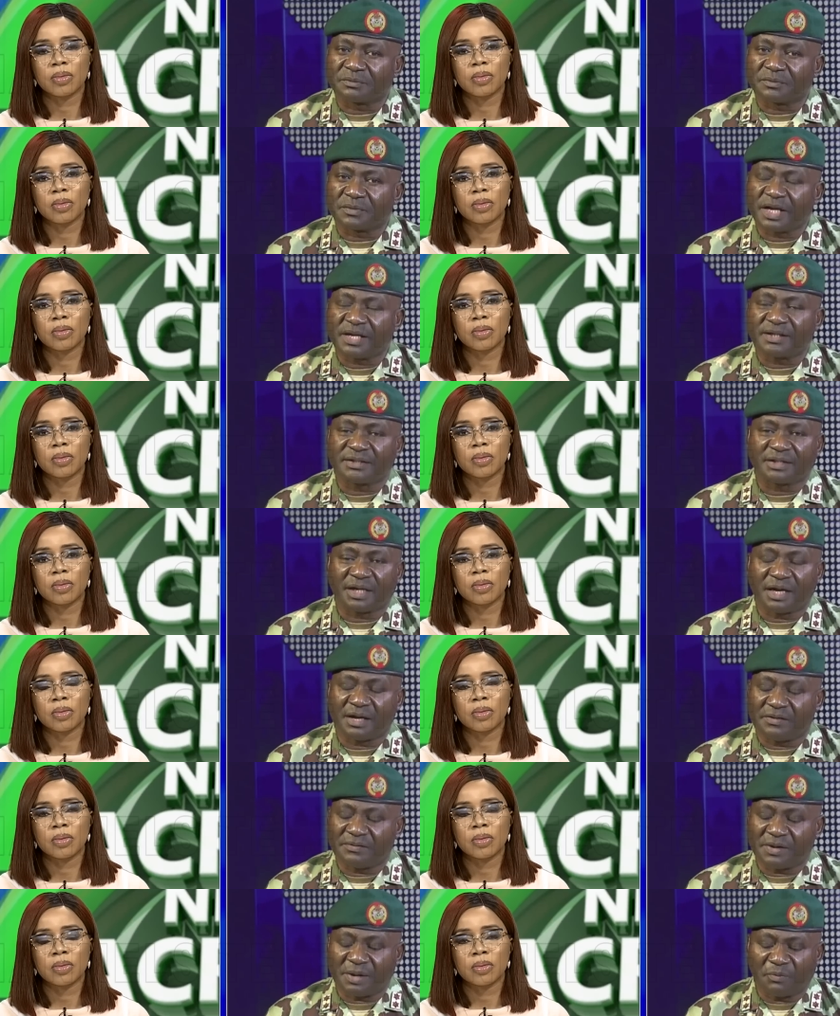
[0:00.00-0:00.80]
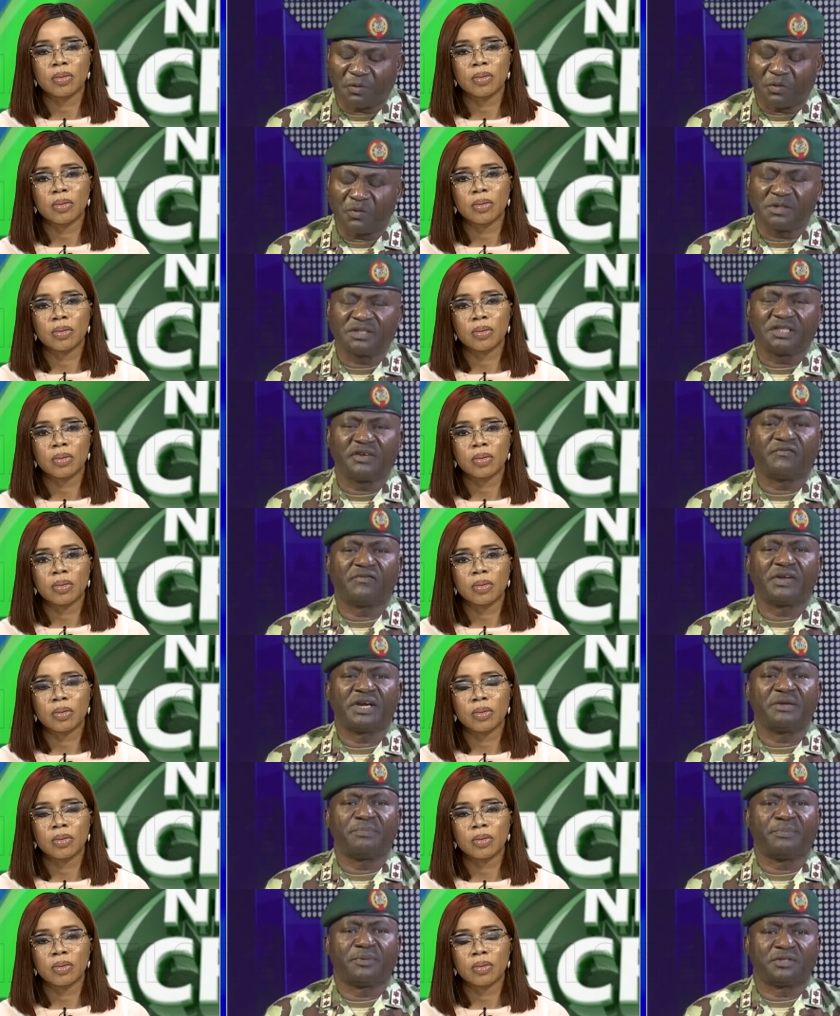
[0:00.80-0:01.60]
Speaker 1: Yes, I, I'm always a
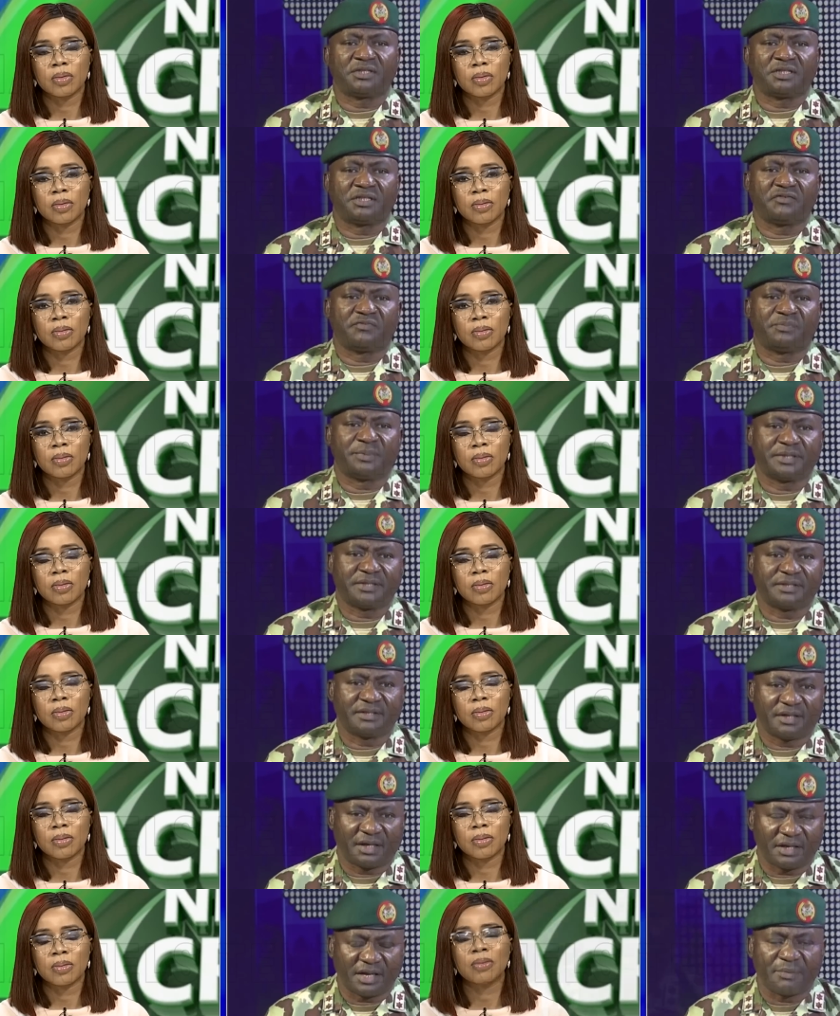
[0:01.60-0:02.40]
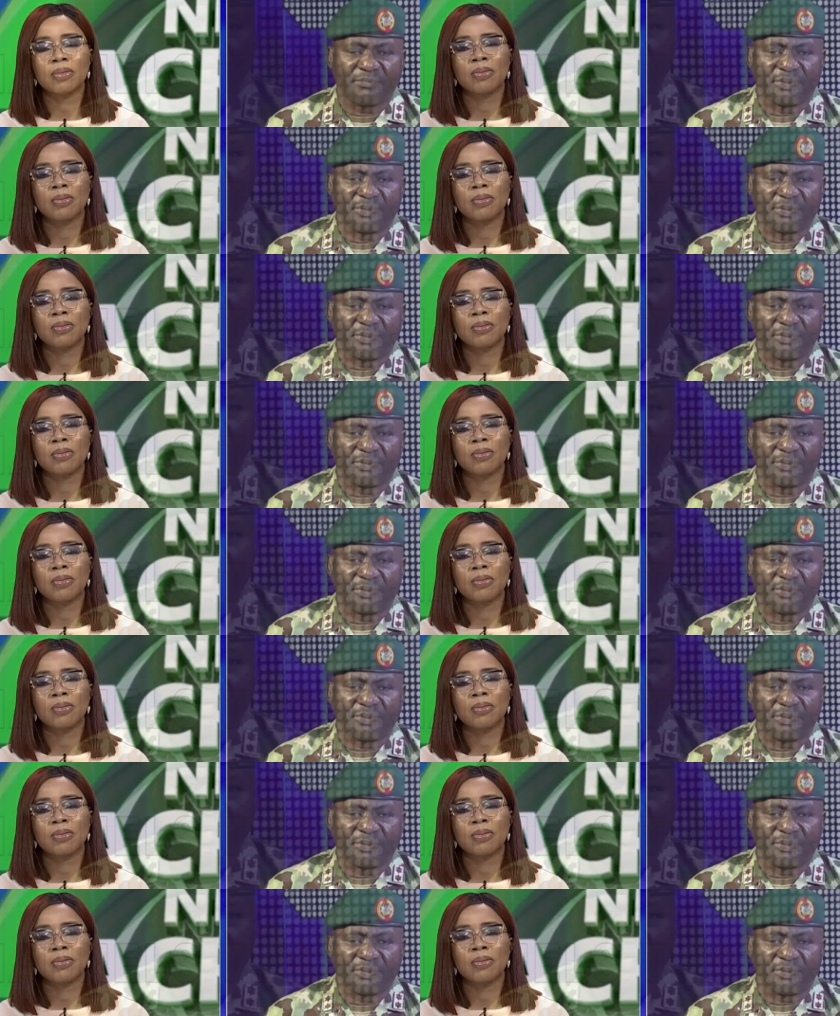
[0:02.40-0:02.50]
very positive person, and I